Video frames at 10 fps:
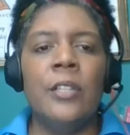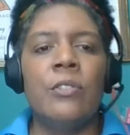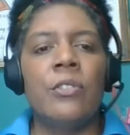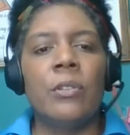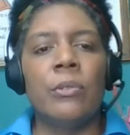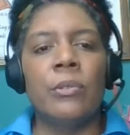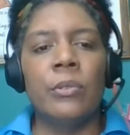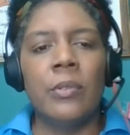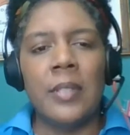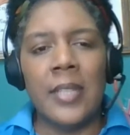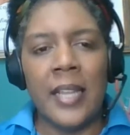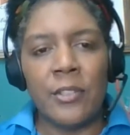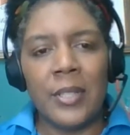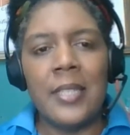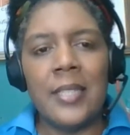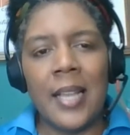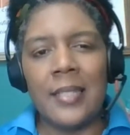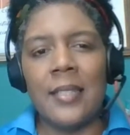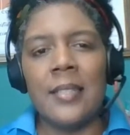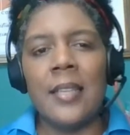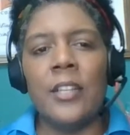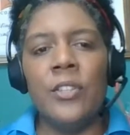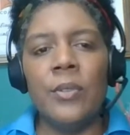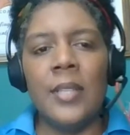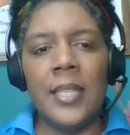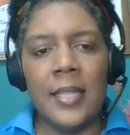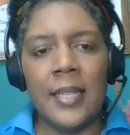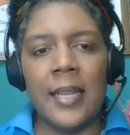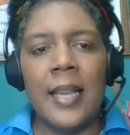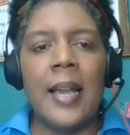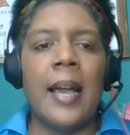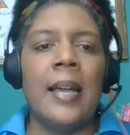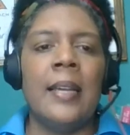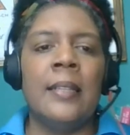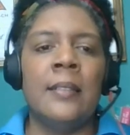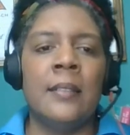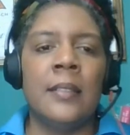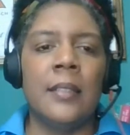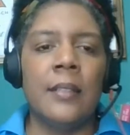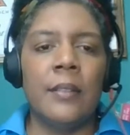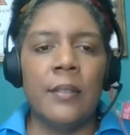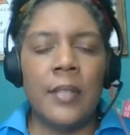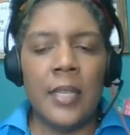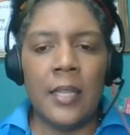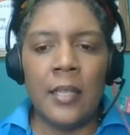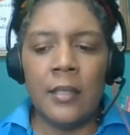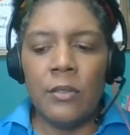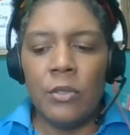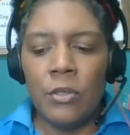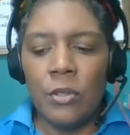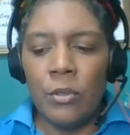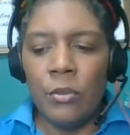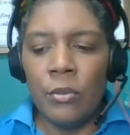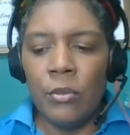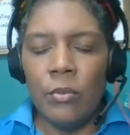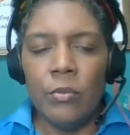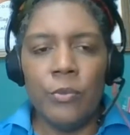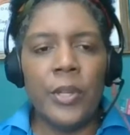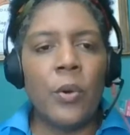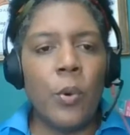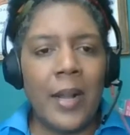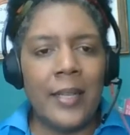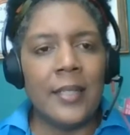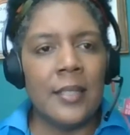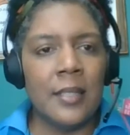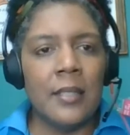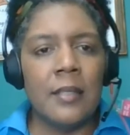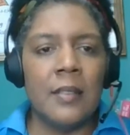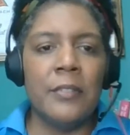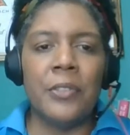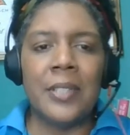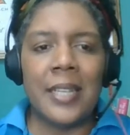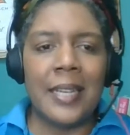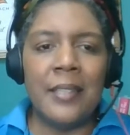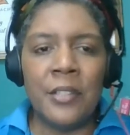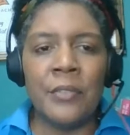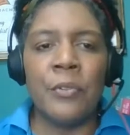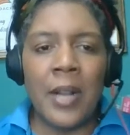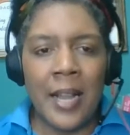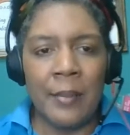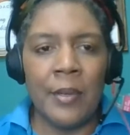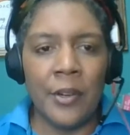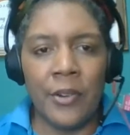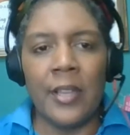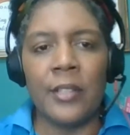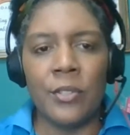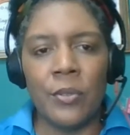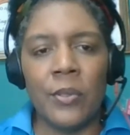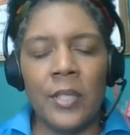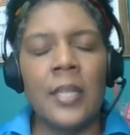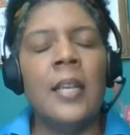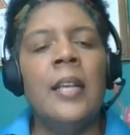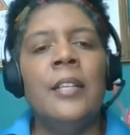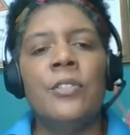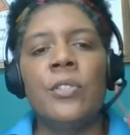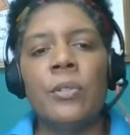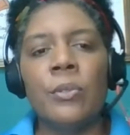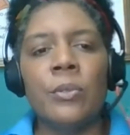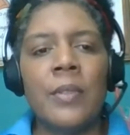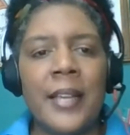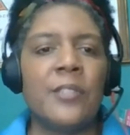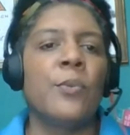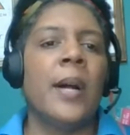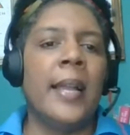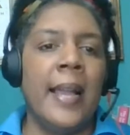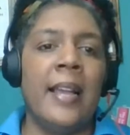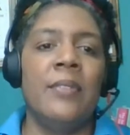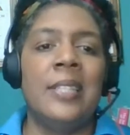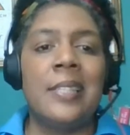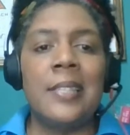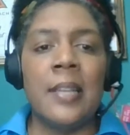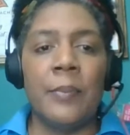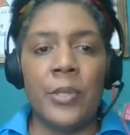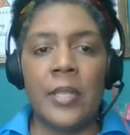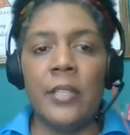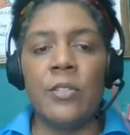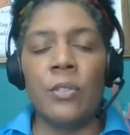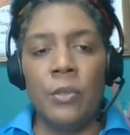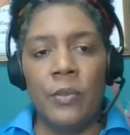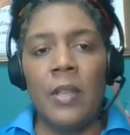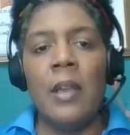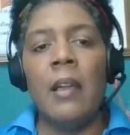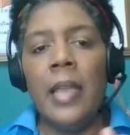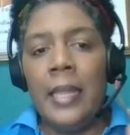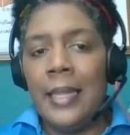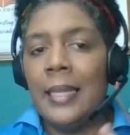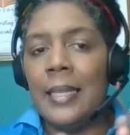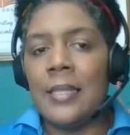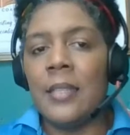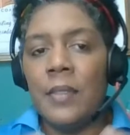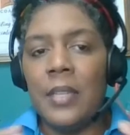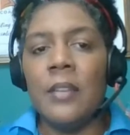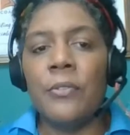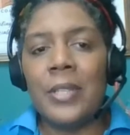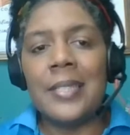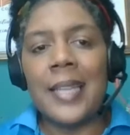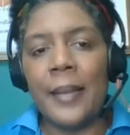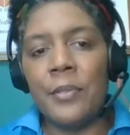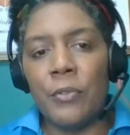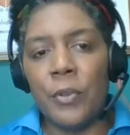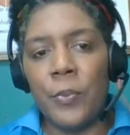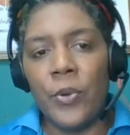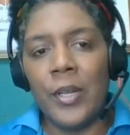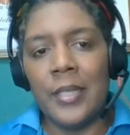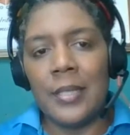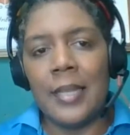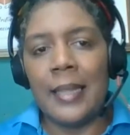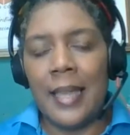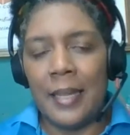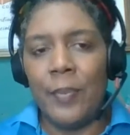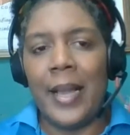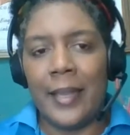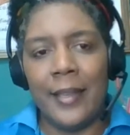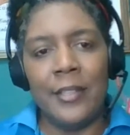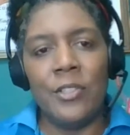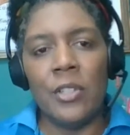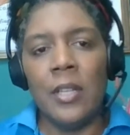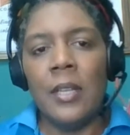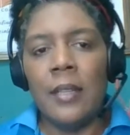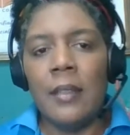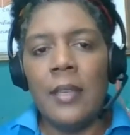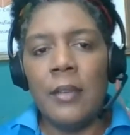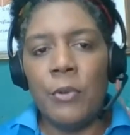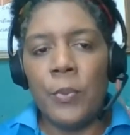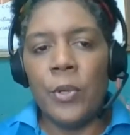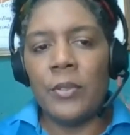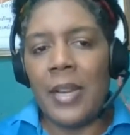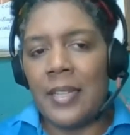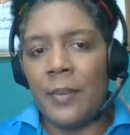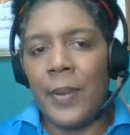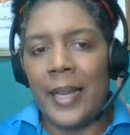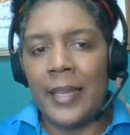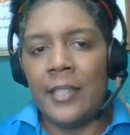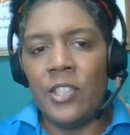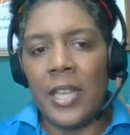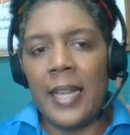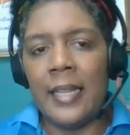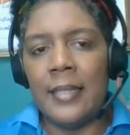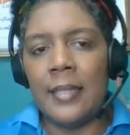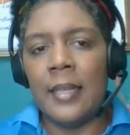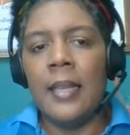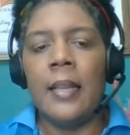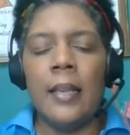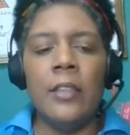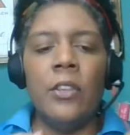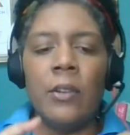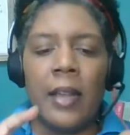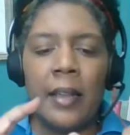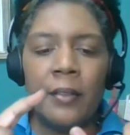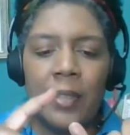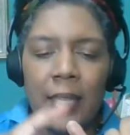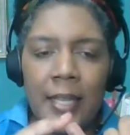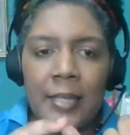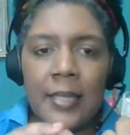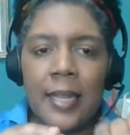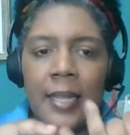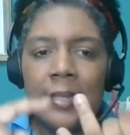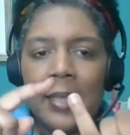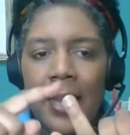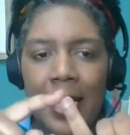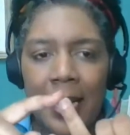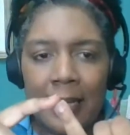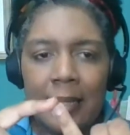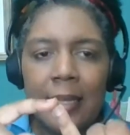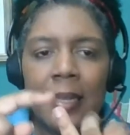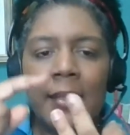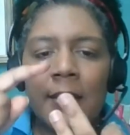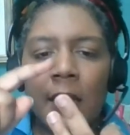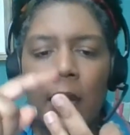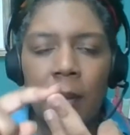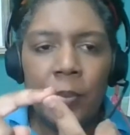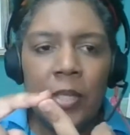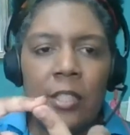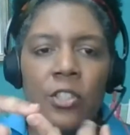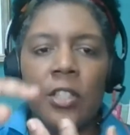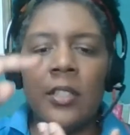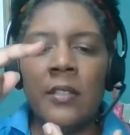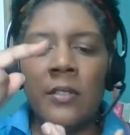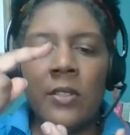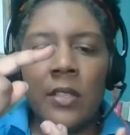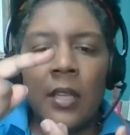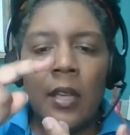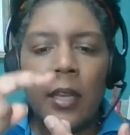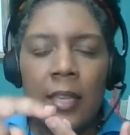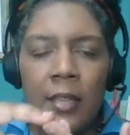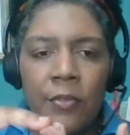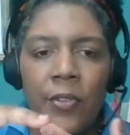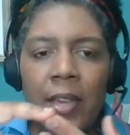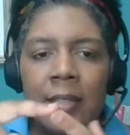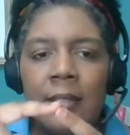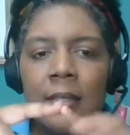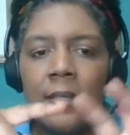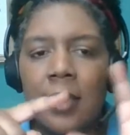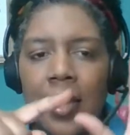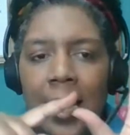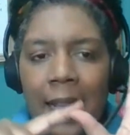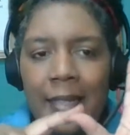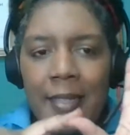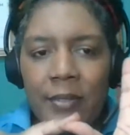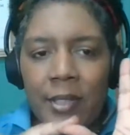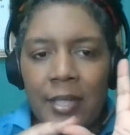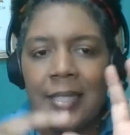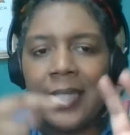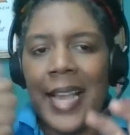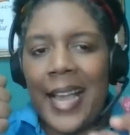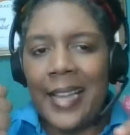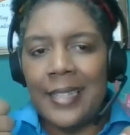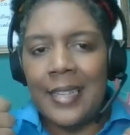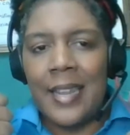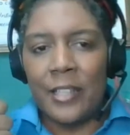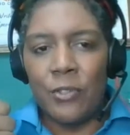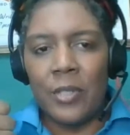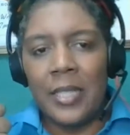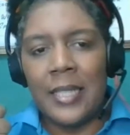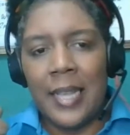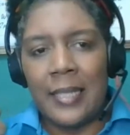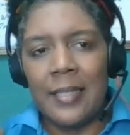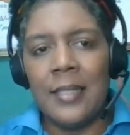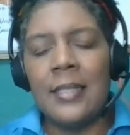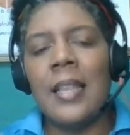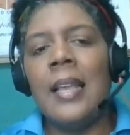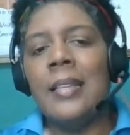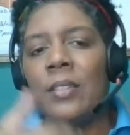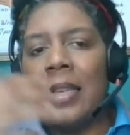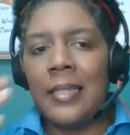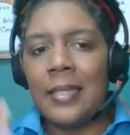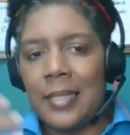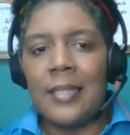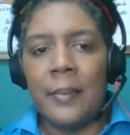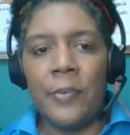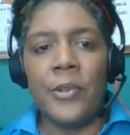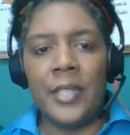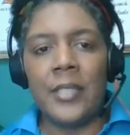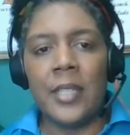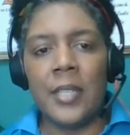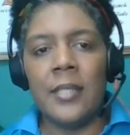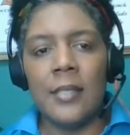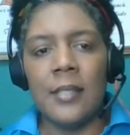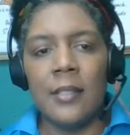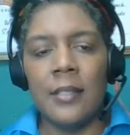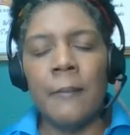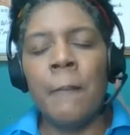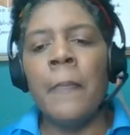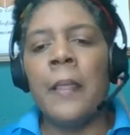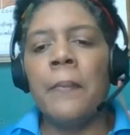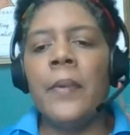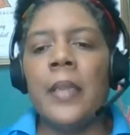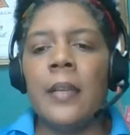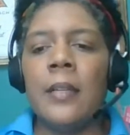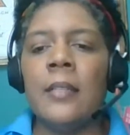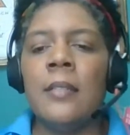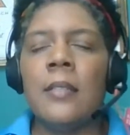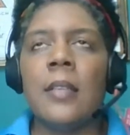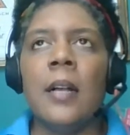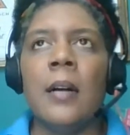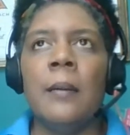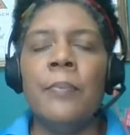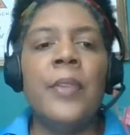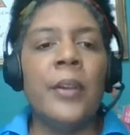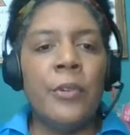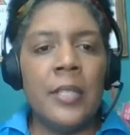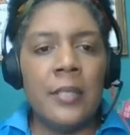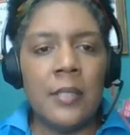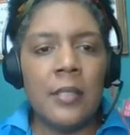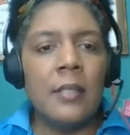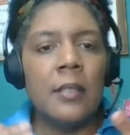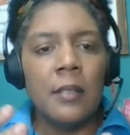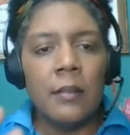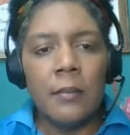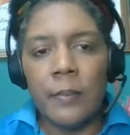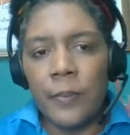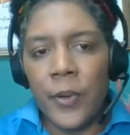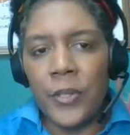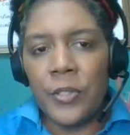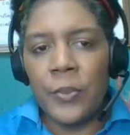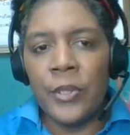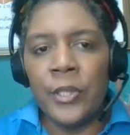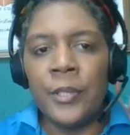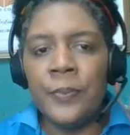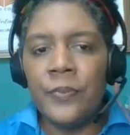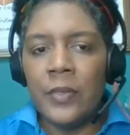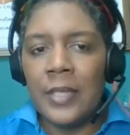So natural disasters are unique and they do require different kinds of vocabulary and so on. So that's why I have it separately. So in the list of the different types of reports that that package, the report writing package has, you have incidents, accidents, competitions, events, activities, and natural disasters. It's a separate concern because there is possible